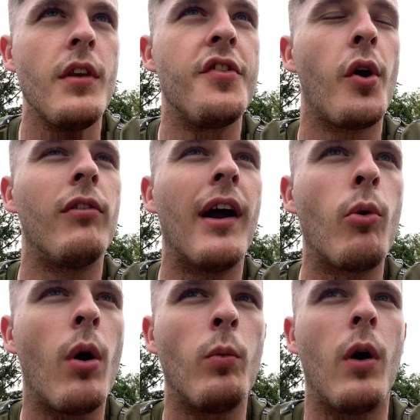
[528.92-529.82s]
so I rang
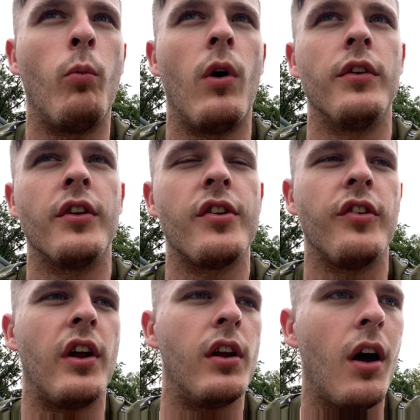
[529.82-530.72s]
one one one because I was
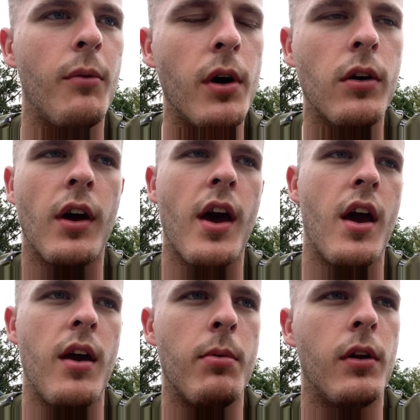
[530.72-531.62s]
like, look, I'm
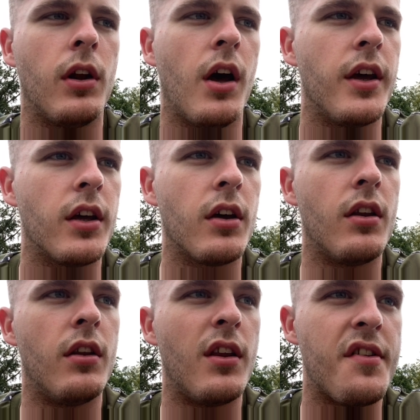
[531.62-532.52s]
okay, but like,
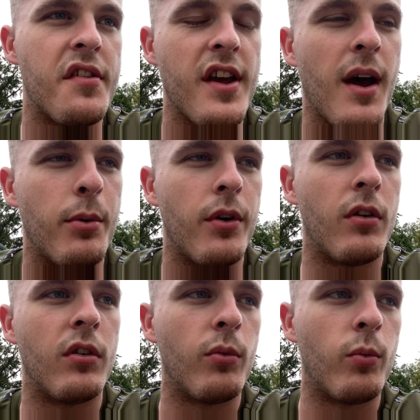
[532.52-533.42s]
this has
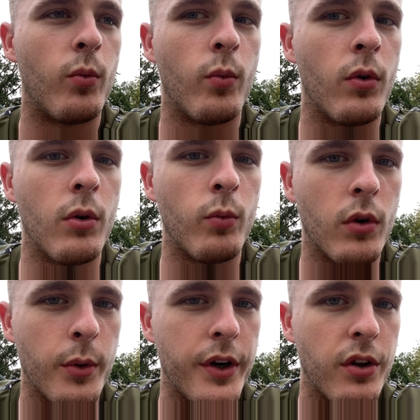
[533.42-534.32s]
happened, what, what
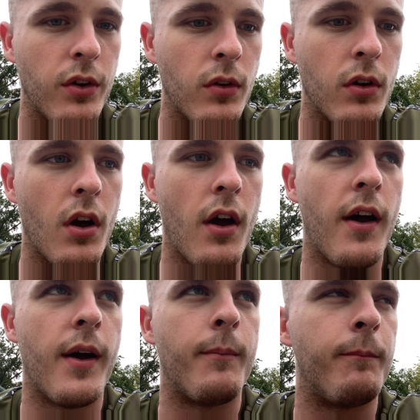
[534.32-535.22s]
do I do?
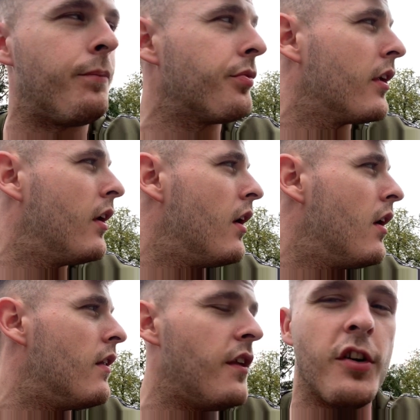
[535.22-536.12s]
Um,
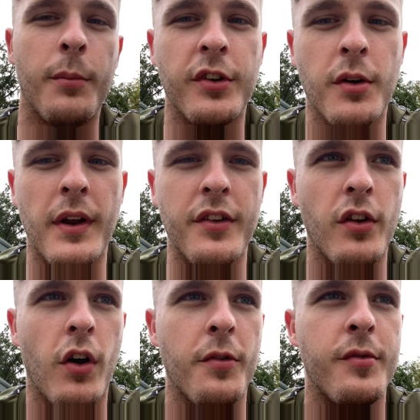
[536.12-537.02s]
they told me to come down to the
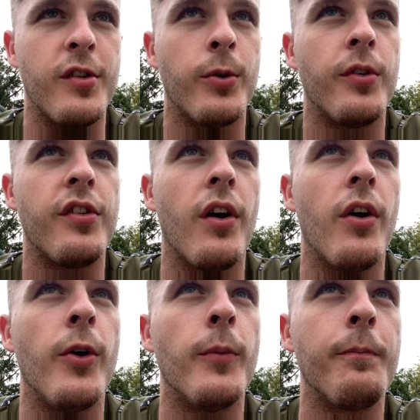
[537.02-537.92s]
hospital,
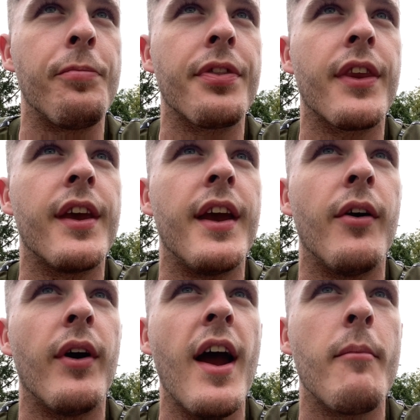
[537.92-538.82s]
so here
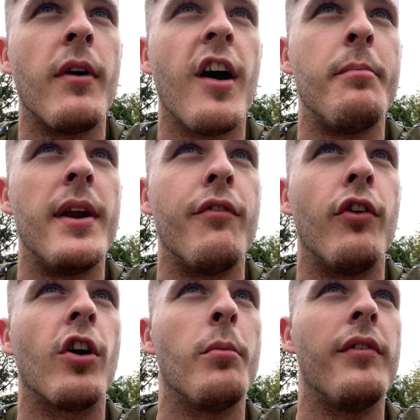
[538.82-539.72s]
I am. I've been here for a
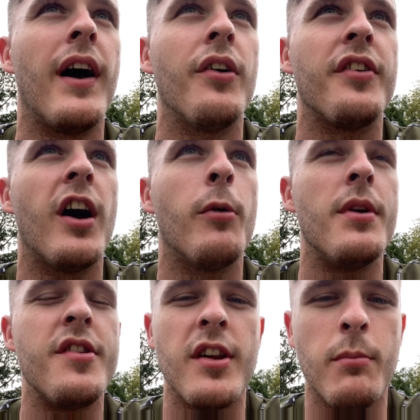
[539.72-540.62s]
couple of hours now, I've
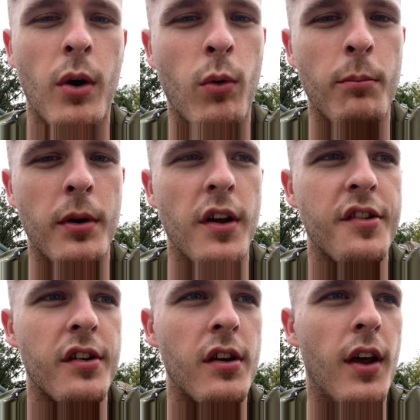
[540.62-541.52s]
been seen by one
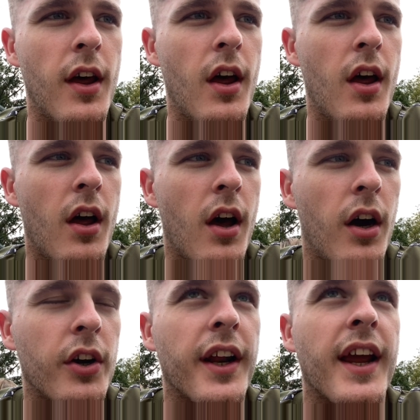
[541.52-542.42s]
person. I'm
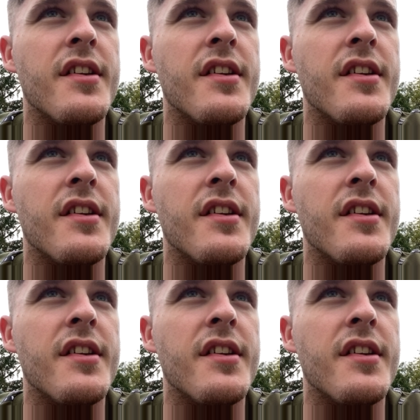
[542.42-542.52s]
going to get